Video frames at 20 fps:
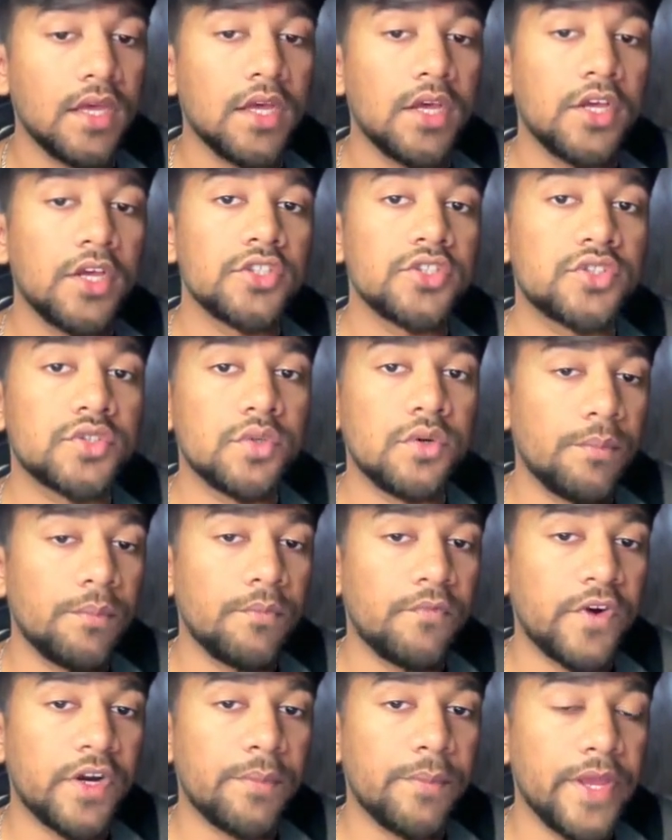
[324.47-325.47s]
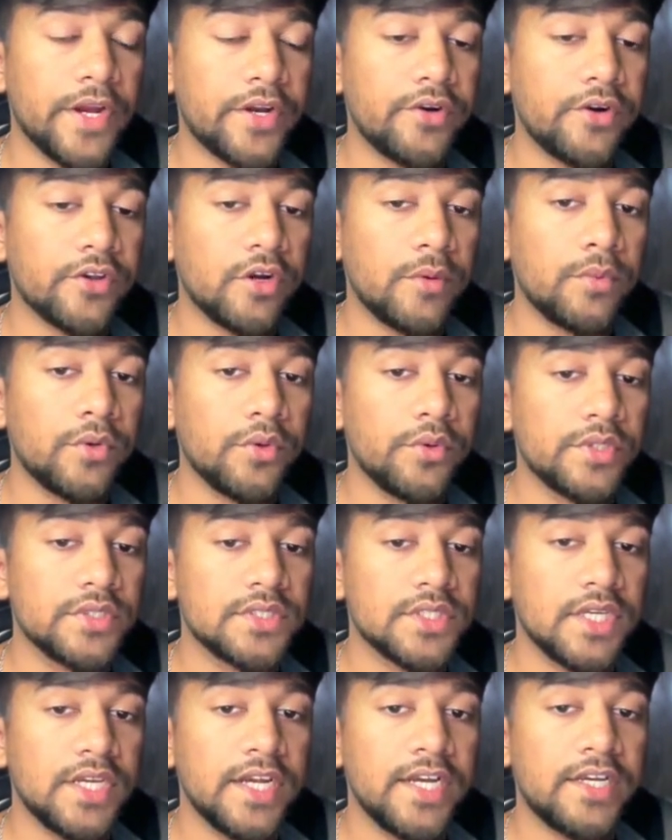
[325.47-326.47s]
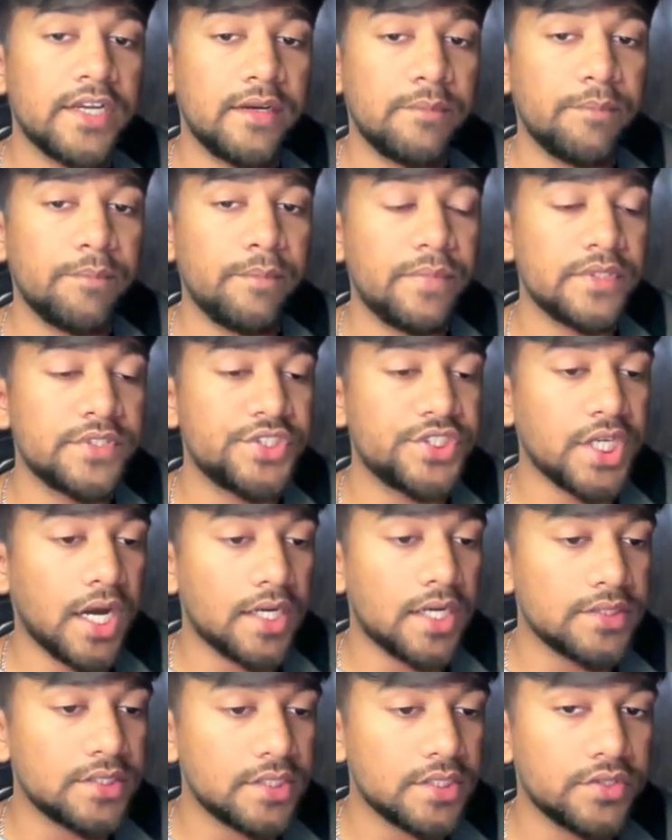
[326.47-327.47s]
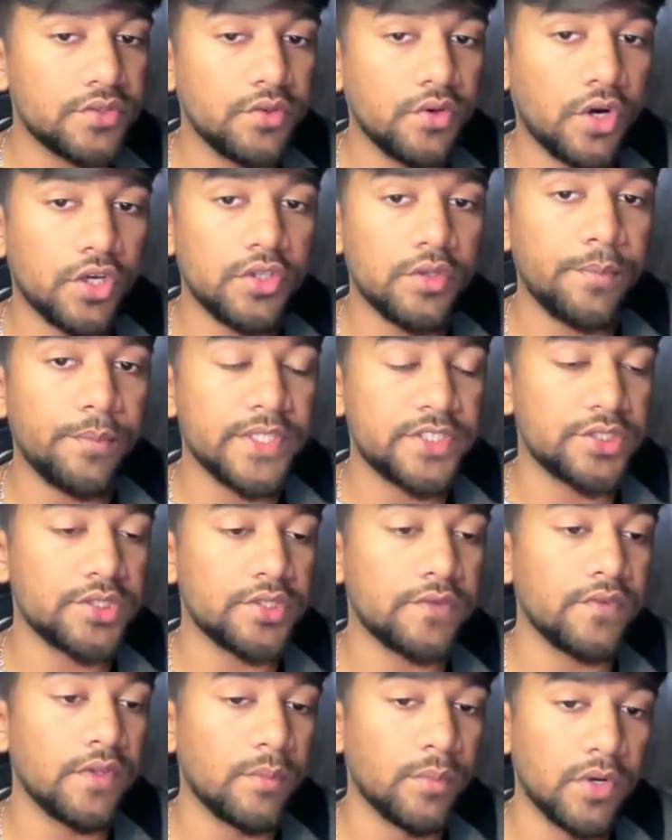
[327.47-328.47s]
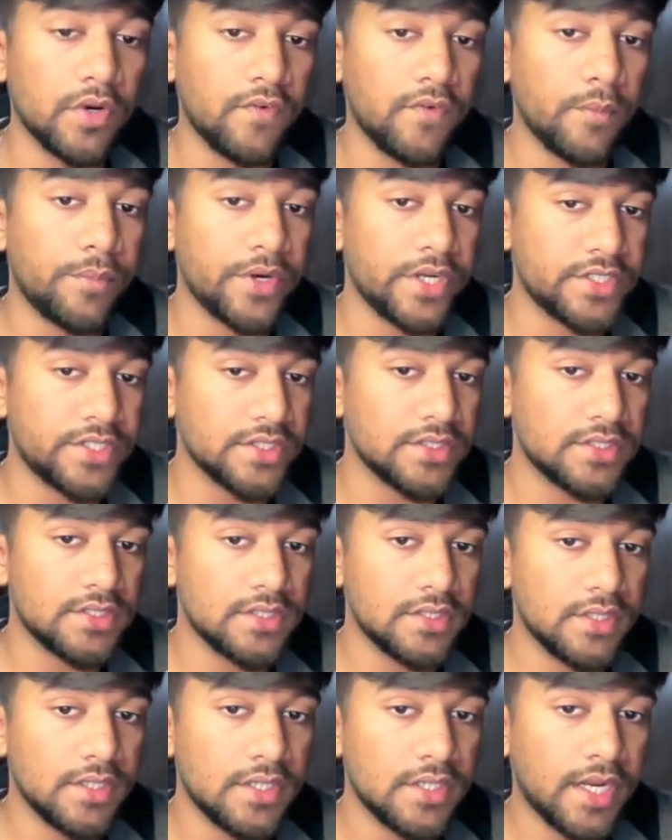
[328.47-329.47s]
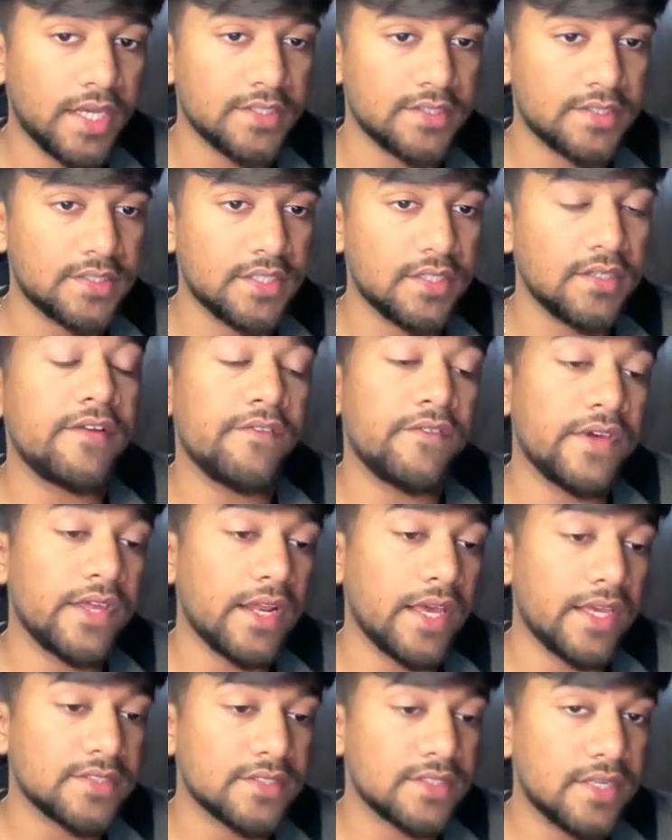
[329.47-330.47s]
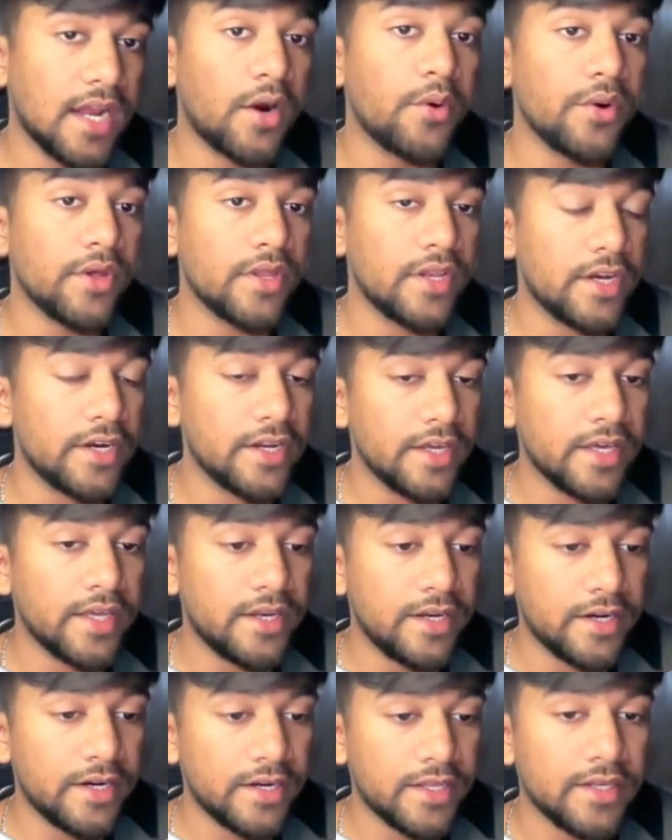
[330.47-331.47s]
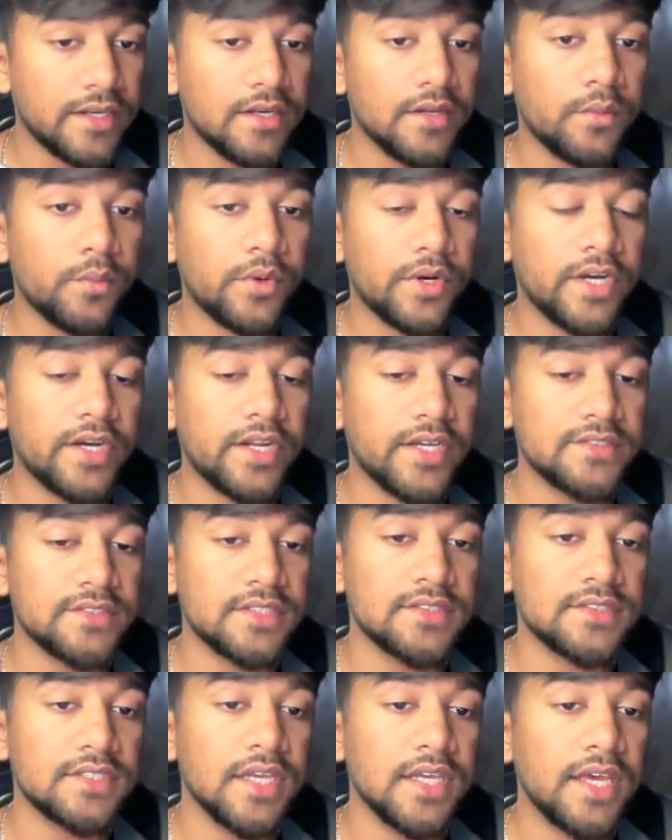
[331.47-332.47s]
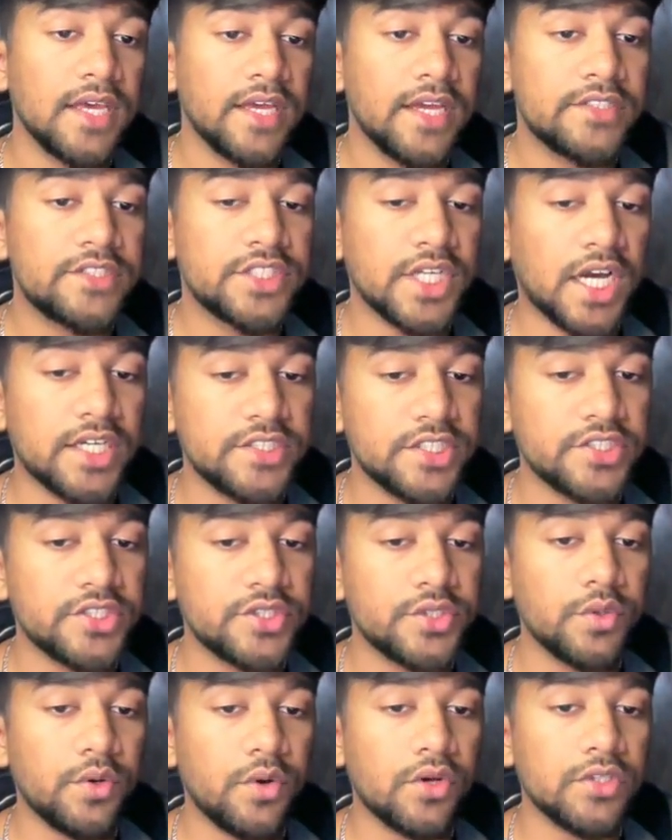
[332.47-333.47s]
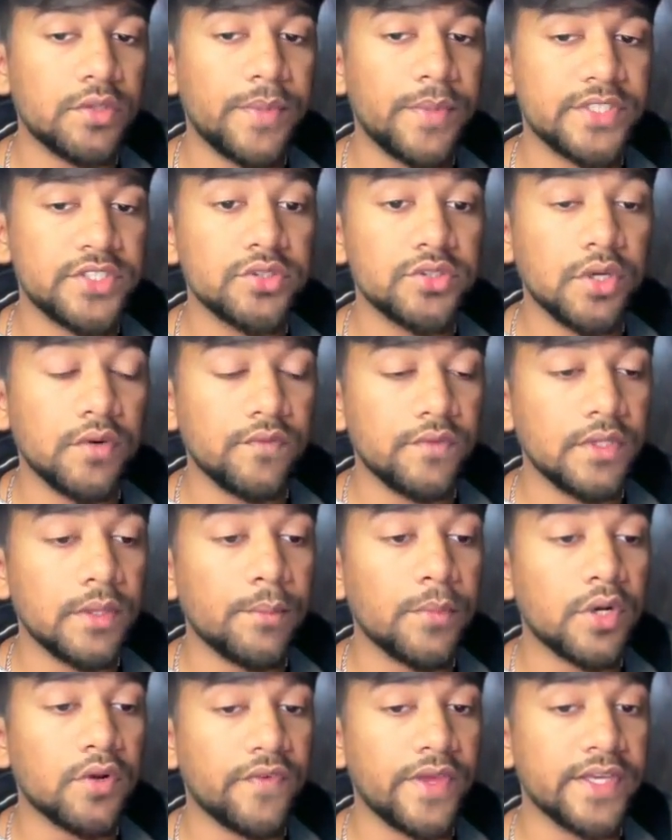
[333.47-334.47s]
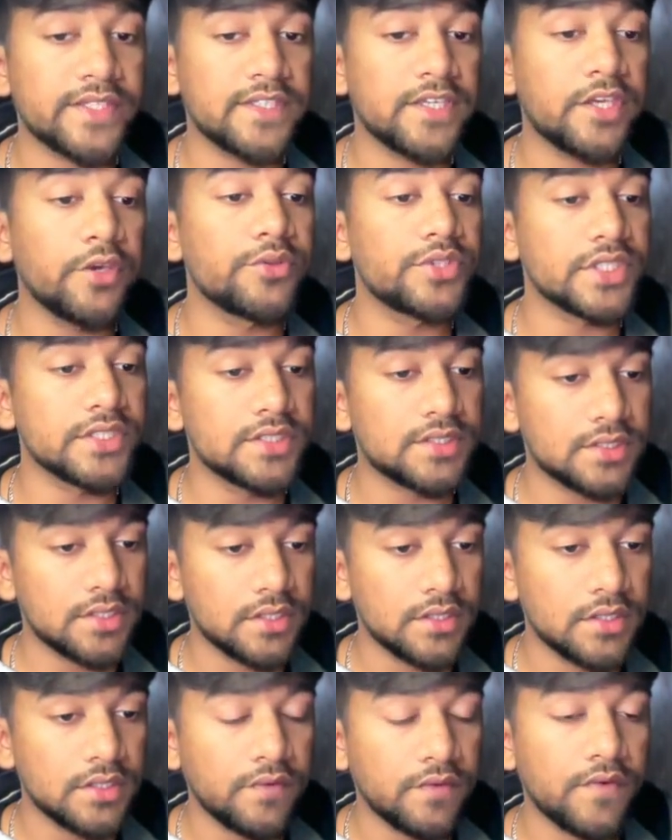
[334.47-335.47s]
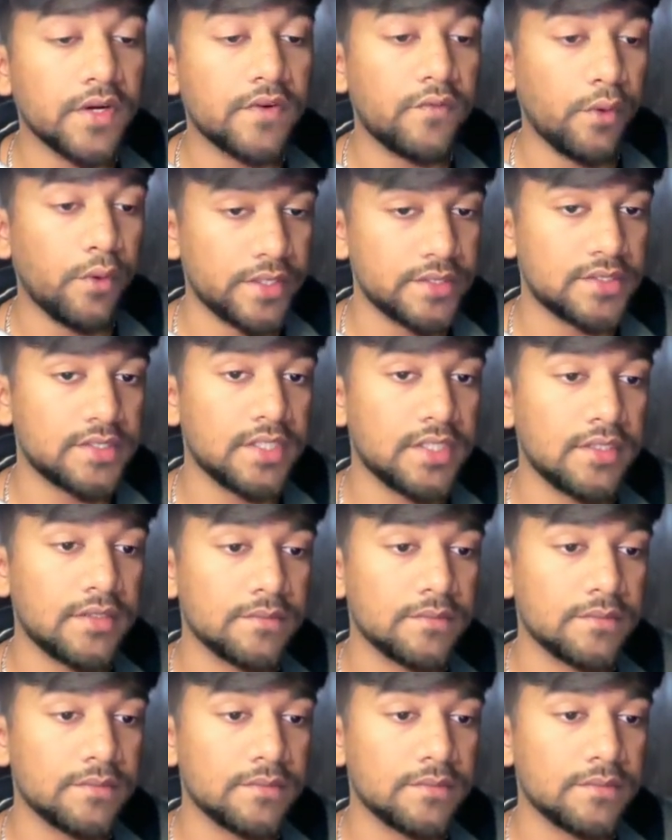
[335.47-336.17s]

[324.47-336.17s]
So what make.com do is it charges you on the basis of number of operations it has done, whereas cloud and N8N, what it does is it charges you on the basis of number of executions the workflow has done.